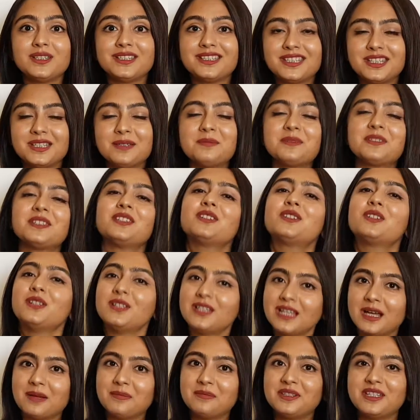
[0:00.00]
tips in
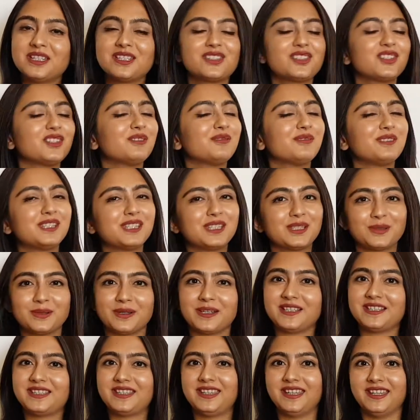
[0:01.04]
collaboration with
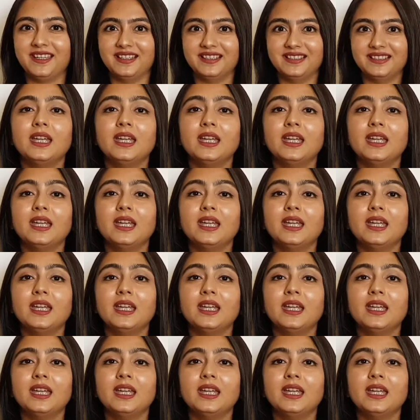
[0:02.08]
Swasthya,